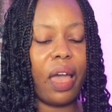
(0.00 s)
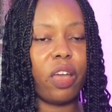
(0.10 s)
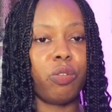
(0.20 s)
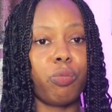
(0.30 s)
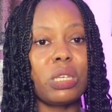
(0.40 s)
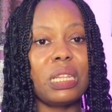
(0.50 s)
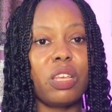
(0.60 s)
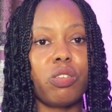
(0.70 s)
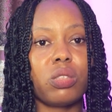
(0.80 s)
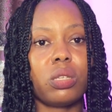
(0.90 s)
I
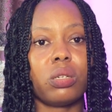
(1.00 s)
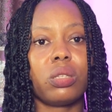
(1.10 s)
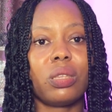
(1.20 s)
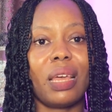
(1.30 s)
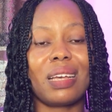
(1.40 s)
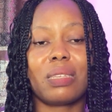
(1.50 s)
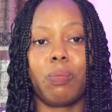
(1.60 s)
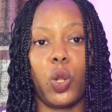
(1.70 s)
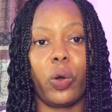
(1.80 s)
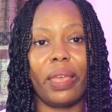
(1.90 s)
mostly use the
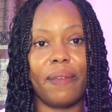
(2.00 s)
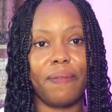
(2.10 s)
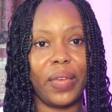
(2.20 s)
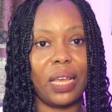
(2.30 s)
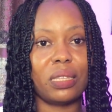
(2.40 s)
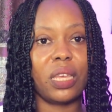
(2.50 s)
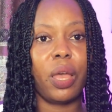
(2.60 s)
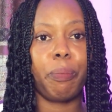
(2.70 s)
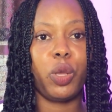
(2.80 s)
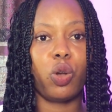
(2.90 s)
text blur effect
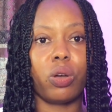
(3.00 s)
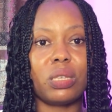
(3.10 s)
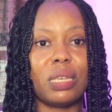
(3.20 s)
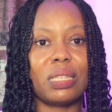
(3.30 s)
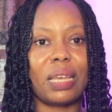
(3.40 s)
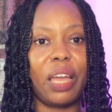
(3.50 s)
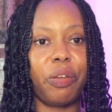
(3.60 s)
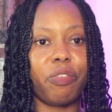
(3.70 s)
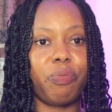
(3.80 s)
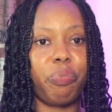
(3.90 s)
because it
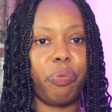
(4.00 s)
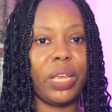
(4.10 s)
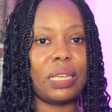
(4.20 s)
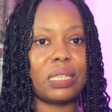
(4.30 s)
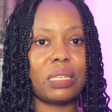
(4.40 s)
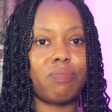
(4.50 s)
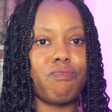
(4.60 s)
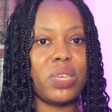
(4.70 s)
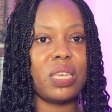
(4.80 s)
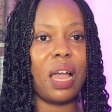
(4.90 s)
kind of brings
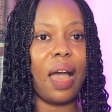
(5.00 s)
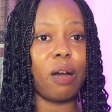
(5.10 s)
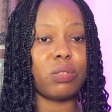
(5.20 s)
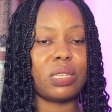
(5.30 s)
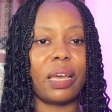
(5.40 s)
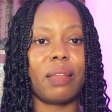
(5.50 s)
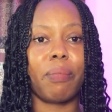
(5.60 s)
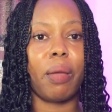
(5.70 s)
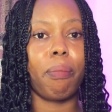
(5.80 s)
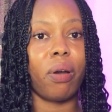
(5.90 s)
me outside
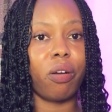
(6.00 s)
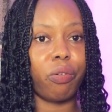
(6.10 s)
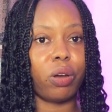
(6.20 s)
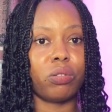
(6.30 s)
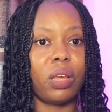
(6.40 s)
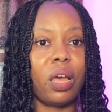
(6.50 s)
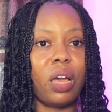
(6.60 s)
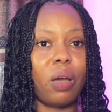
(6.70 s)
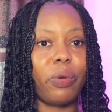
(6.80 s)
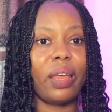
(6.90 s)
my background,
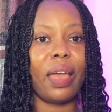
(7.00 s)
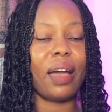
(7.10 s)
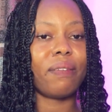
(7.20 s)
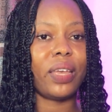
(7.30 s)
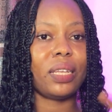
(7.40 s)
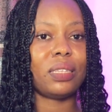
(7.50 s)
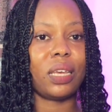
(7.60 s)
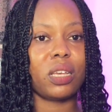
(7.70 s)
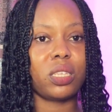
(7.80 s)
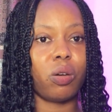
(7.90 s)
and when I have a
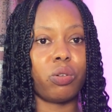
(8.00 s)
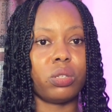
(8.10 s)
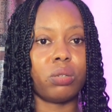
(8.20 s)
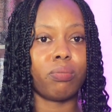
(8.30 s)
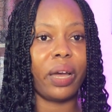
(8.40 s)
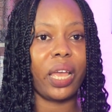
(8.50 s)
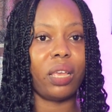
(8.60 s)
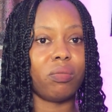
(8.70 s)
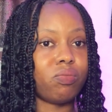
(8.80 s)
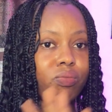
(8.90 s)
text on
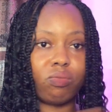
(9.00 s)
my